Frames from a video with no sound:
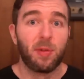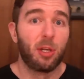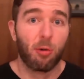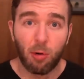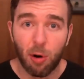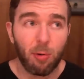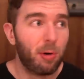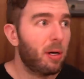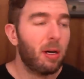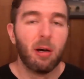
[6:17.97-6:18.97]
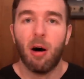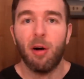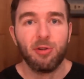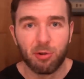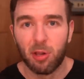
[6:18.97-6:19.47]
your own
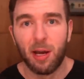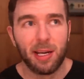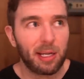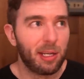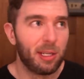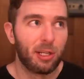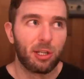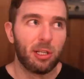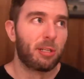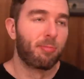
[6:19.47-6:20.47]
underlying conditions,